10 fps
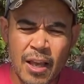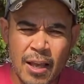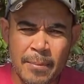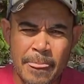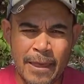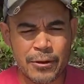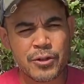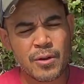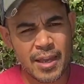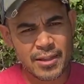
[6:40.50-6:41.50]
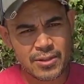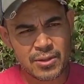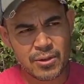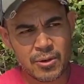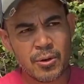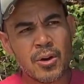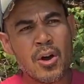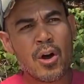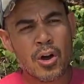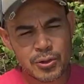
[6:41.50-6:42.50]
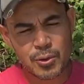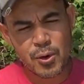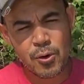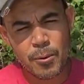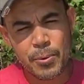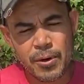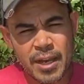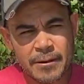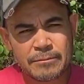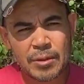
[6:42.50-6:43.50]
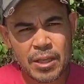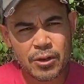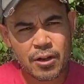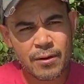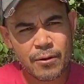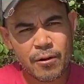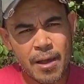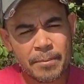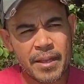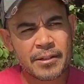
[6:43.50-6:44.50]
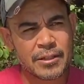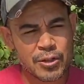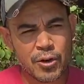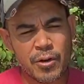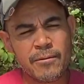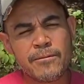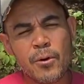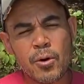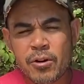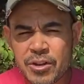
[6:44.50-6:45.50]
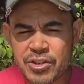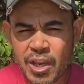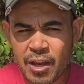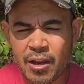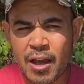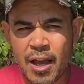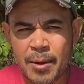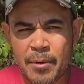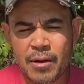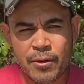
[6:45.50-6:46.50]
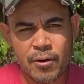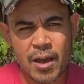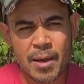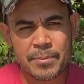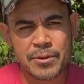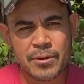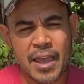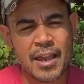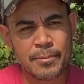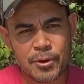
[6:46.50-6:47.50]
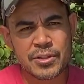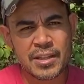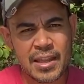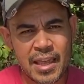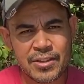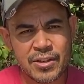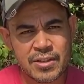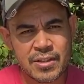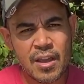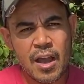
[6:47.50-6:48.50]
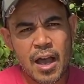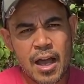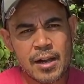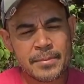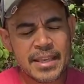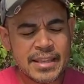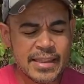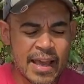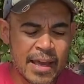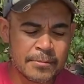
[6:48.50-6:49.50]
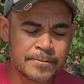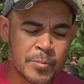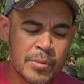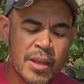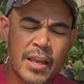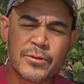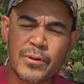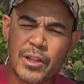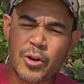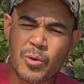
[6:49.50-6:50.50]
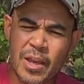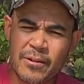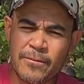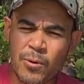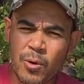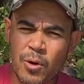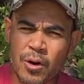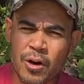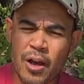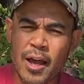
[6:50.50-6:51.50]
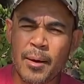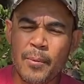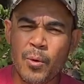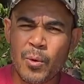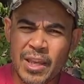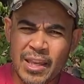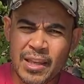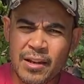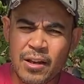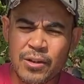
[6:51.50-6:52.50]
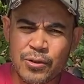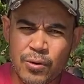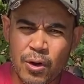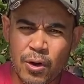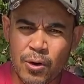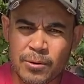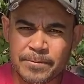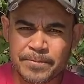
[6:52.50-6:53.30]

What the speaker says: that you're trying to also incorporate in your cover cropping. It's a great foraging cover crop, so the animals can then just eat that. It's really great for weed control.